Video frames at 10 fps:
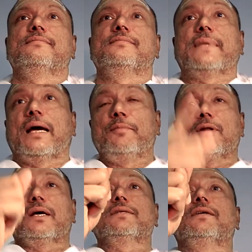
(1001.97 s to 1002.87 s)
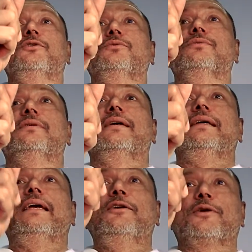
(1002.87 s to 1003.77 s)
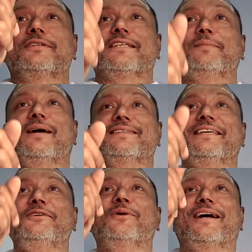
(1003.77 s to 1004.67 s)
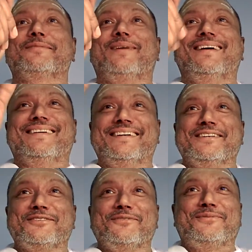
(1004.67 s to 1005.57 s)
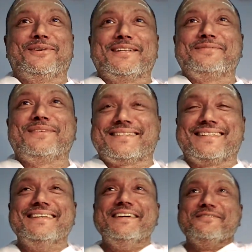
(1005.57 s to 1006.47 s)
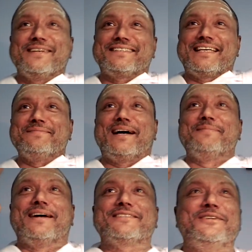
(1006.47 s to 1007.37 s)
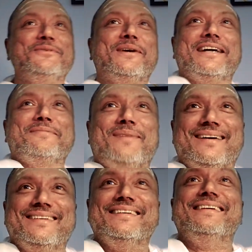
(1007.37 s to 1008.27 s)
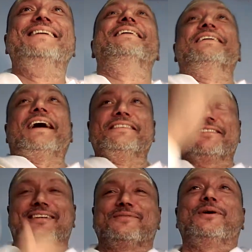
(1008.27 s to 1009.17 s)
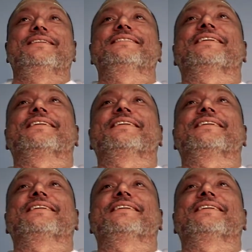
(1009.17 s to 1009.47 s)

I'm not asking you ignorance. I'm asking you Atma. So for the first time, I'm asking you Atma. Answer. What does